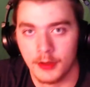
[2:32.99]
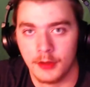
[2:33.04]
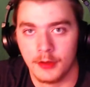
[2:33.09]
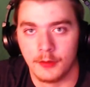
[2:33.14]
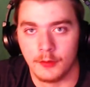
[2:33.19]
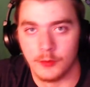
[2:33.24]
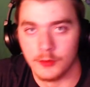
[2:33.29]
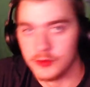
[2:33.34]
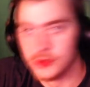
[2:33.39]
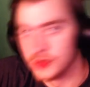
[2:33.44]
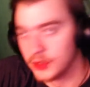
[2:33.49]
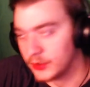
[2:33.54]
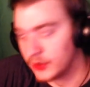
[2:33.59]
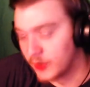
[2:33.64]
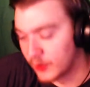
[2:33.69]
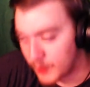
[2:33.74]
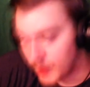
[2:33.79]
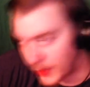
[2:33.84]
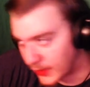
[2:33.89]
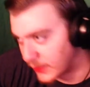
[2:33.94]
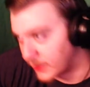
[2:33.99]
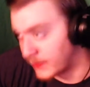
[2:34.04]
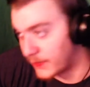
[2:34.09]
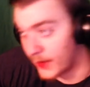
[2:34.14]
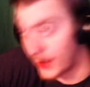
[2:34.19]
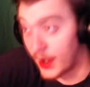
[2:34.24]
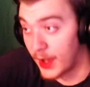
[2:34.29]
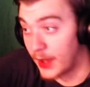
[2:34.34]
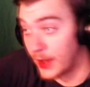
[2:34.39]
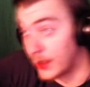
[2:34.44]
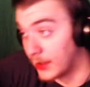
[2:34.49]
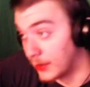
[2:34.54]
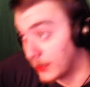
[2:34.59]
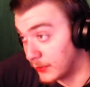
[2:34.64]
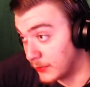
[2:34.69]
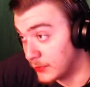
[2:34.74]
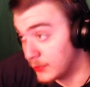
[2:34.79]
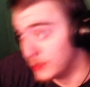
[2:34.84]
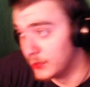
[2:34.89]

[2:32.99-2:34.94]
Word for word: Would you like to specify a new